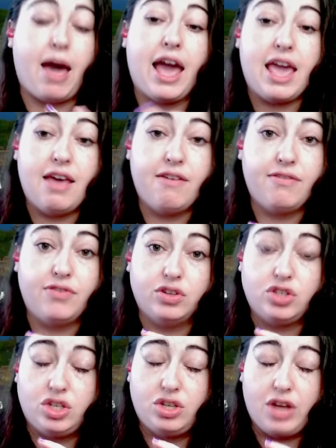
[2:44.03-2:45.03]
I have
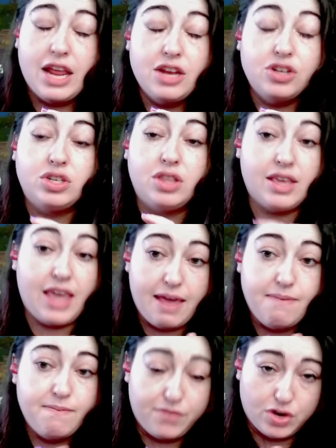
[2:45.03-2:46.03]
changed the
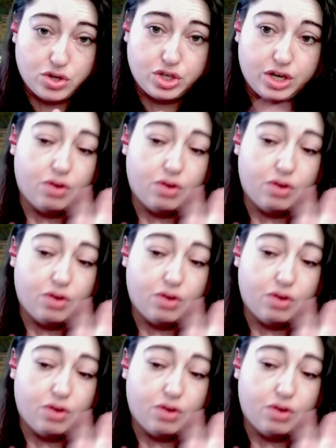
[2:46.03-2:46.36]
game version,